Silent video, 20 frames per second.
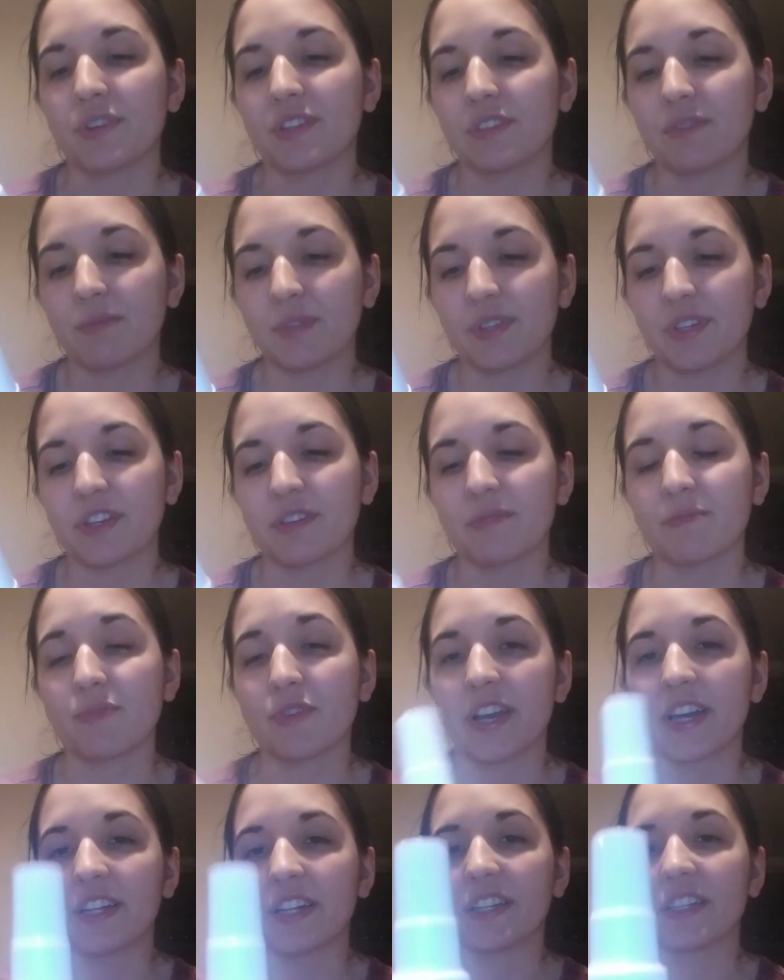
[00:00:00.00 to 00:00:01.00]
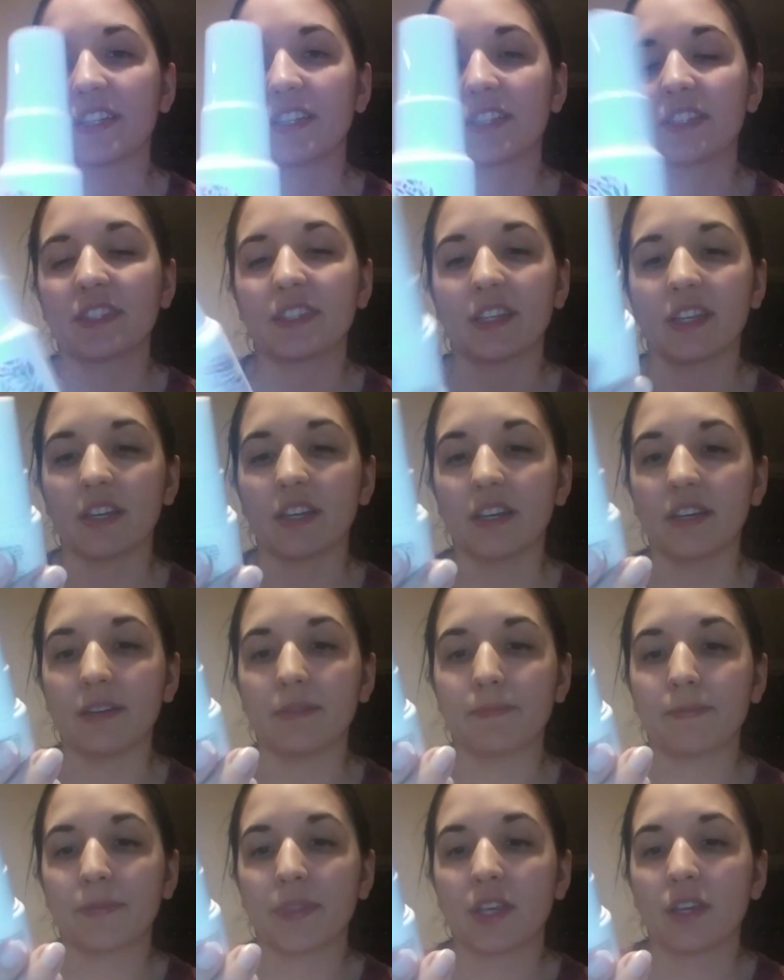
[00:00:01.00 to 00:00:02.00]
It's a really good brand, and it's
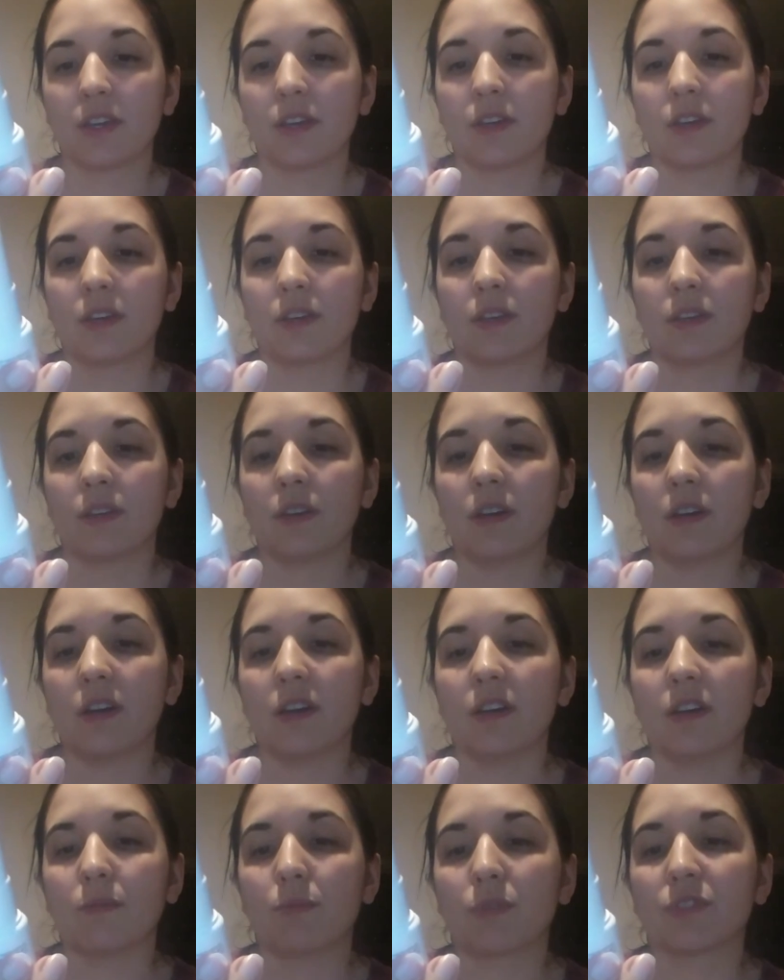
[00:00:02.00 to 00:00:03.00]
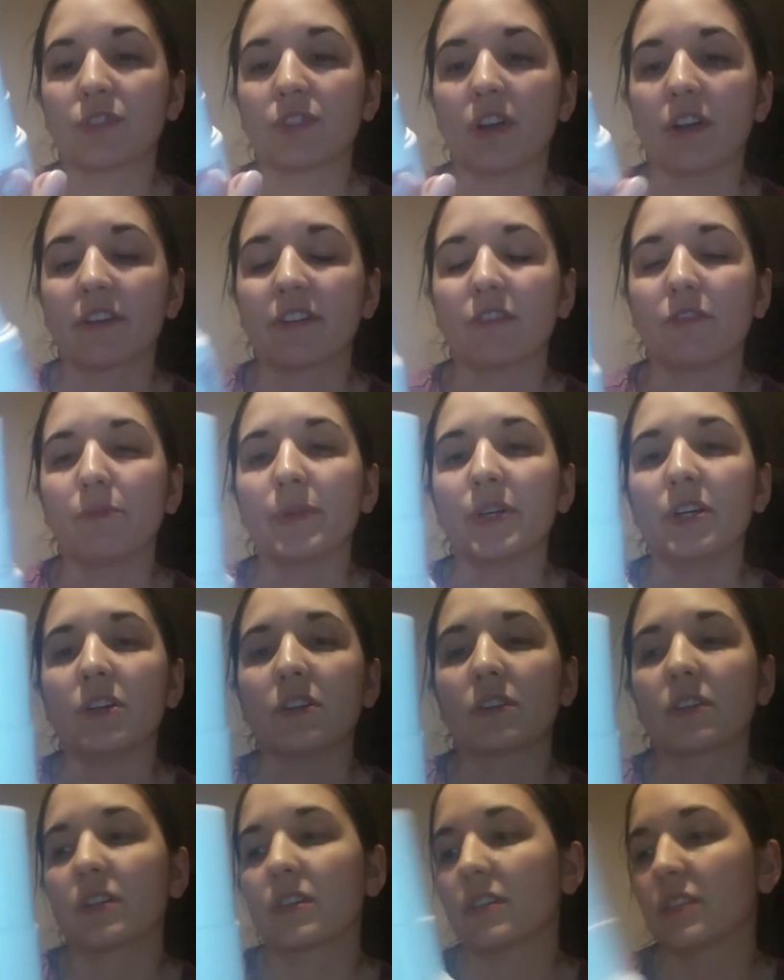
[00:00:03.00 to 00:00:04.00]
a Rosarco
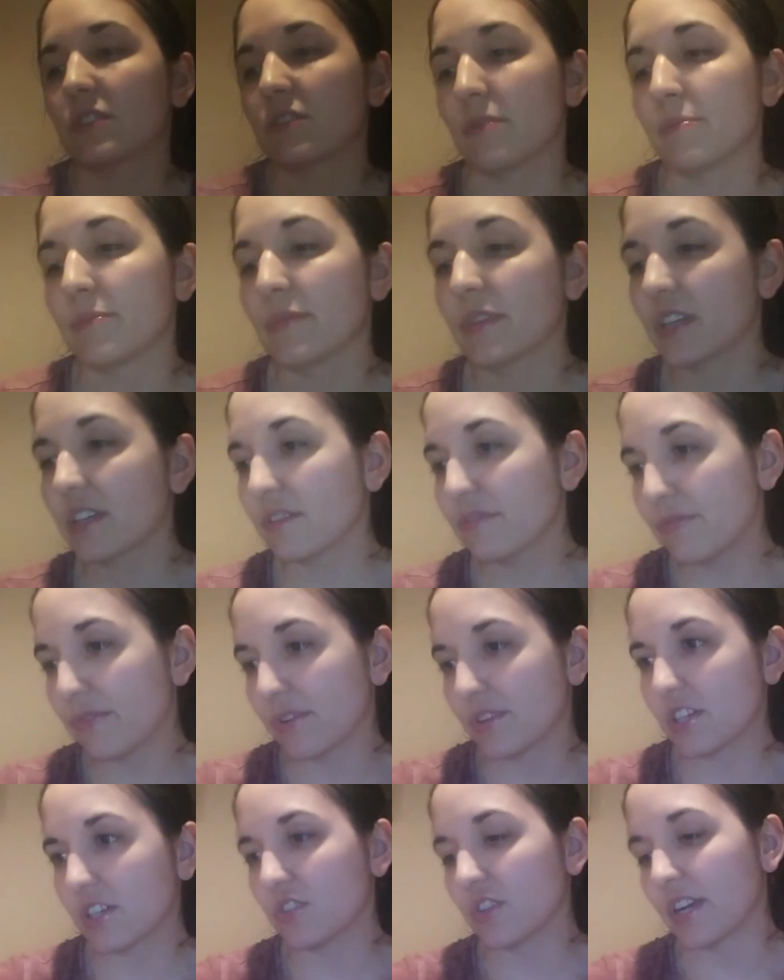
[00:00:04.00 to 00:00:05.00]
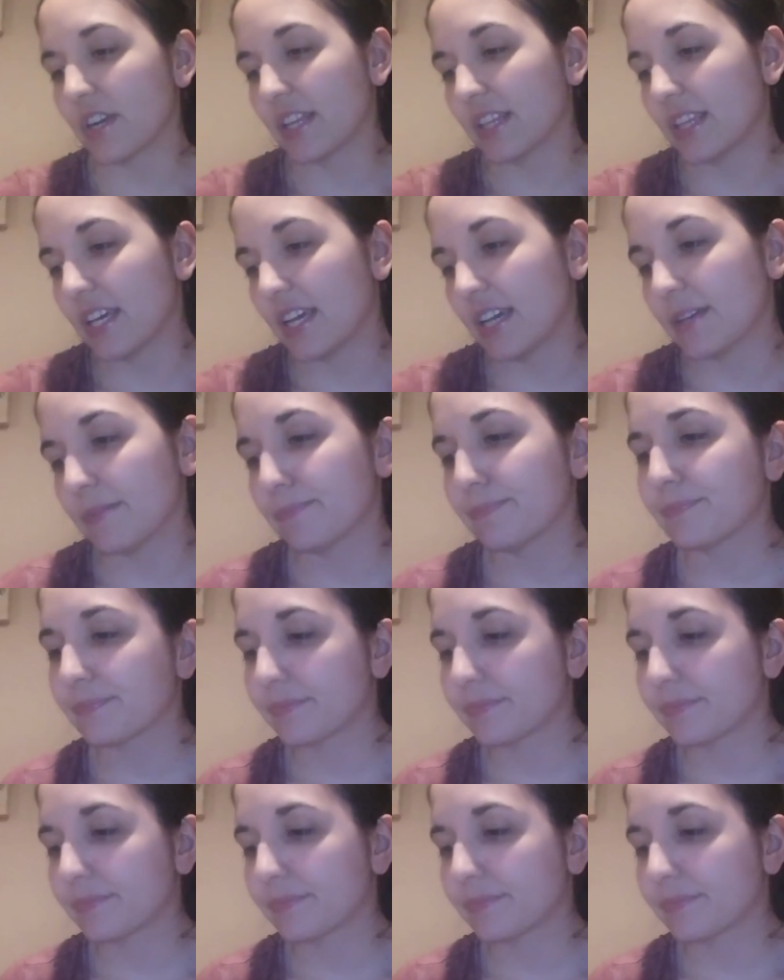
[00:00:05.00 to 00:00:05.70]
Milk. So I'm looking forward to trying that.